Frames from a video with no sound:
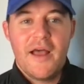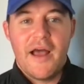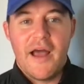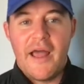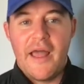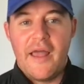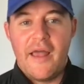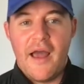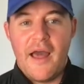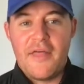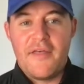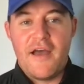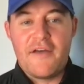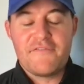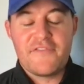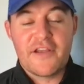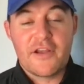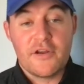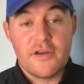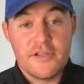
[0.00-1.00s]
I
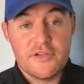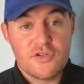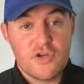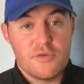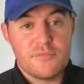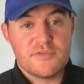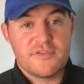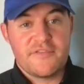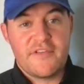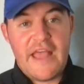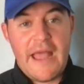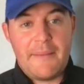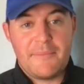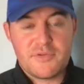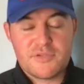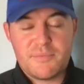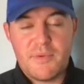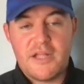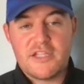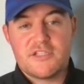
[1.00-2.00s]
figured in terms of gap
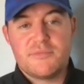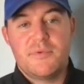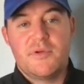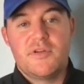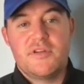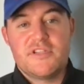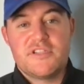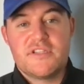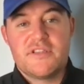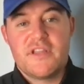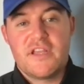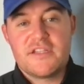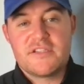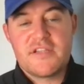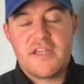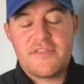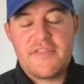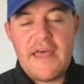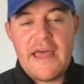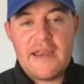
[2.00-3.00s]
responsibilities and things
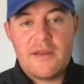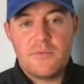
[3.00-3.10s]
like that,